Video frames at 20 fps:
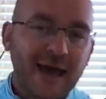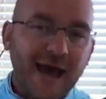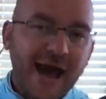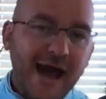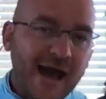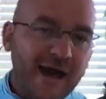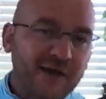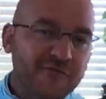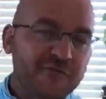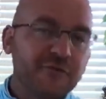
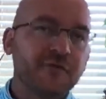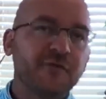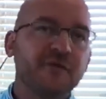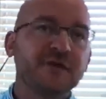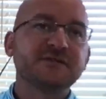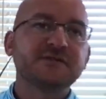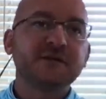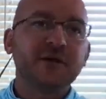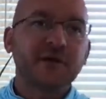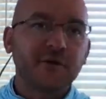After
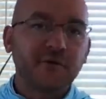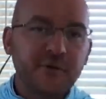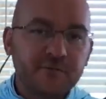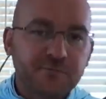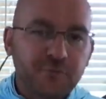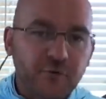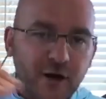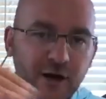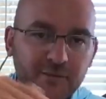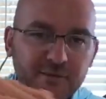this year, he'd
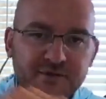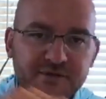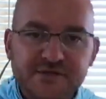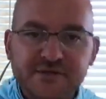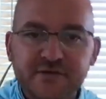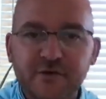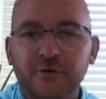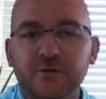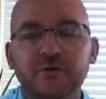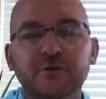probably
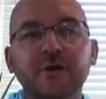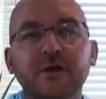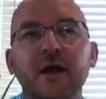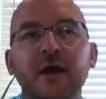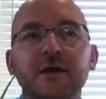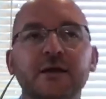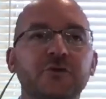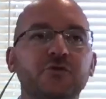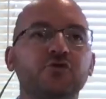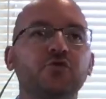start
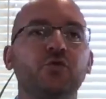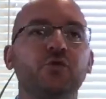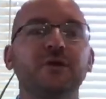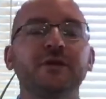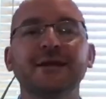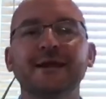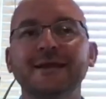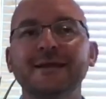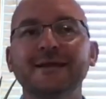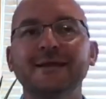kind of
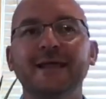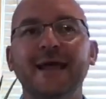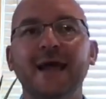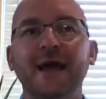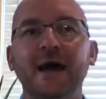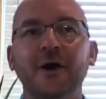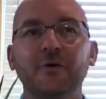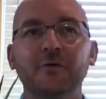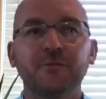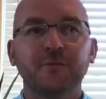dwindling
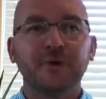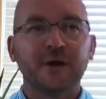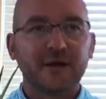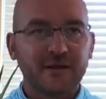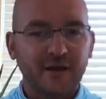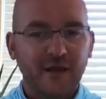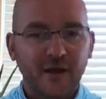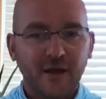down, but